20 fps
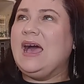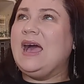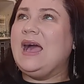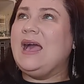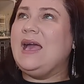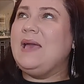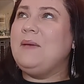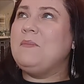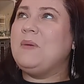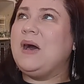
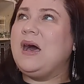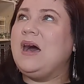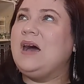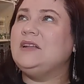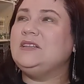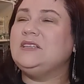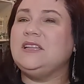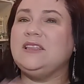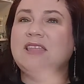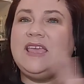I
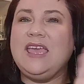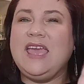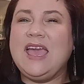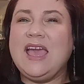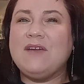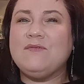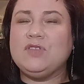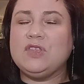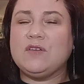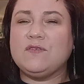bought. They
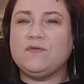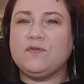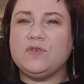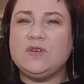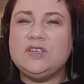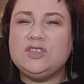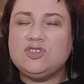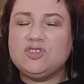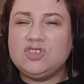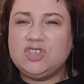have in their
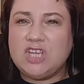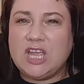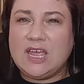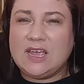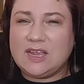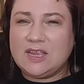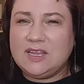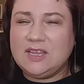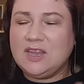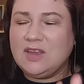freezer
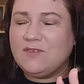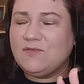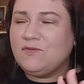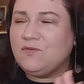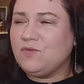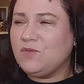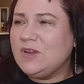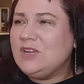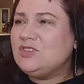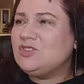in their
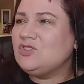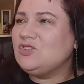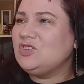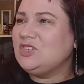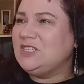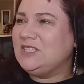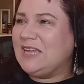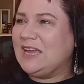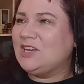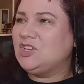freezer
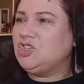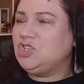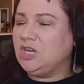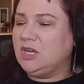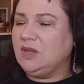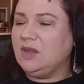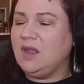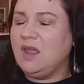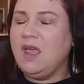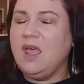
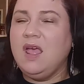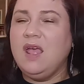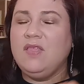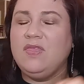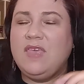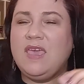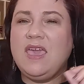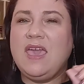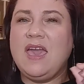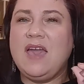section.
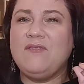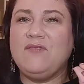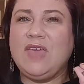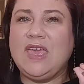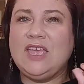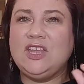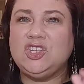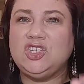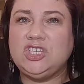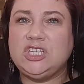They have
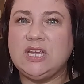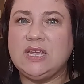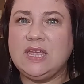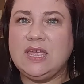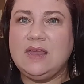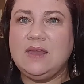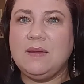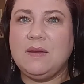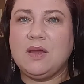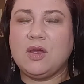a
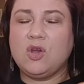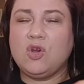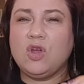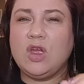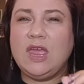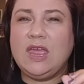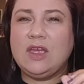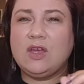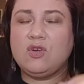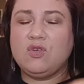chicken
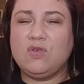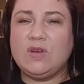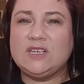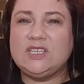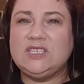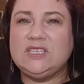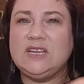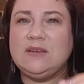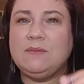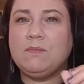
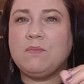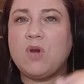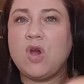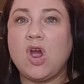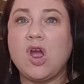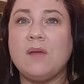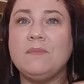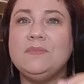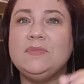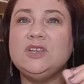encrusted
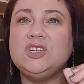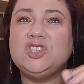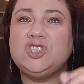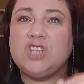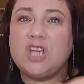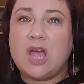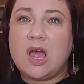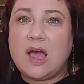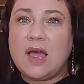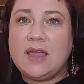
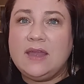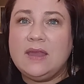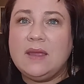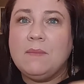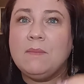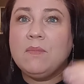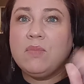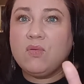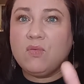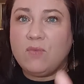Parmesan
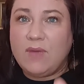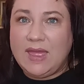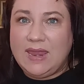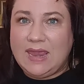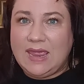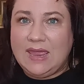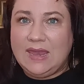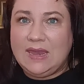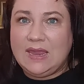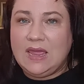
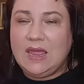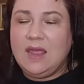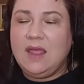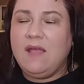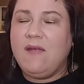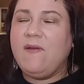breaded.